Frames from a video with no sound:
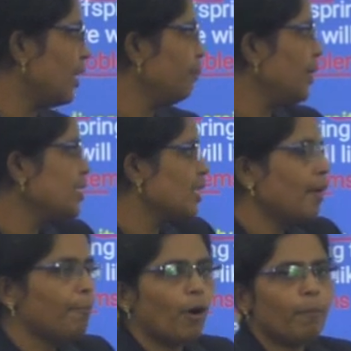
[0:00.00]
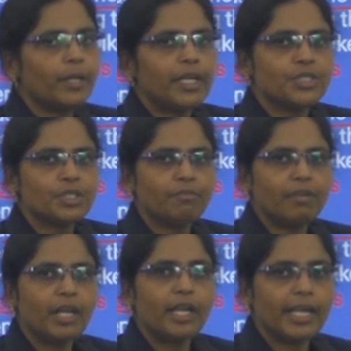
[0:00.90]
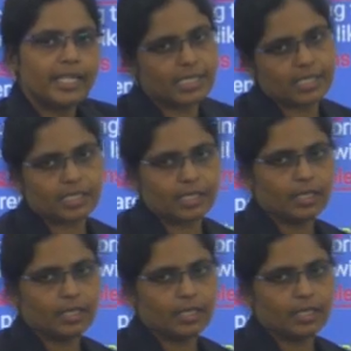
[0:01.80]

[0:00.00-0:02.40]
That means their population will exist.